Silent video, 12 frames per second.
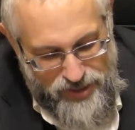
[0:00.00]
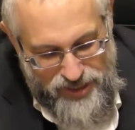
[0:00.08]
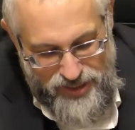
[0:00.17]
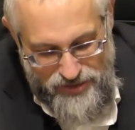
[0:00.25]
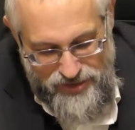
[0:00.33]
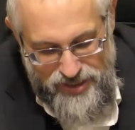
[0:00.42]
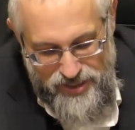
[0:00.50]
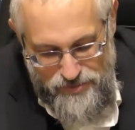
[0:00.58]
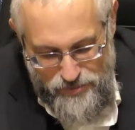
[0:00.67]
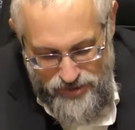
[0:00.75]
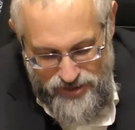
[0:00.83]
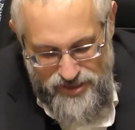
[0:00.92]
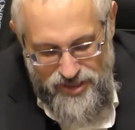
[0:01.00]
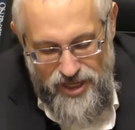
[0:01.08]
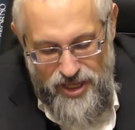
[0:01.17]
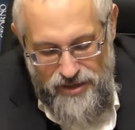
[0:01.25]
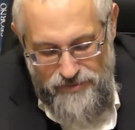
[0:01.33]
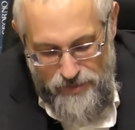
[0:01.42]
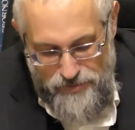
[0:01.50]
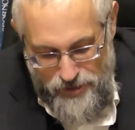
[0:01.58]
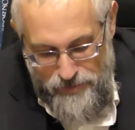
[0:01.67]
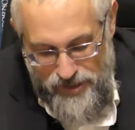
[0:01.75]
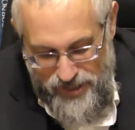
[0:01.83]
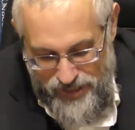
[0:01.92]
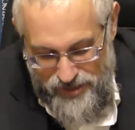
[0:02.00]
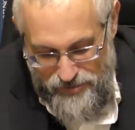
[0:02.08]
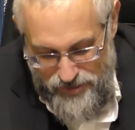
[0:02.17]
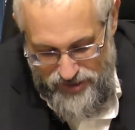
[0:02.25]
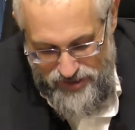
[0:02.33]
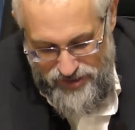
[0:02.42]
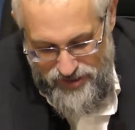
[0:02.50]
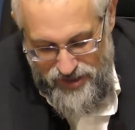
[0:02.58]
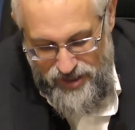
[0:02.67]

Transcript: hears these words from somebody that he trusts,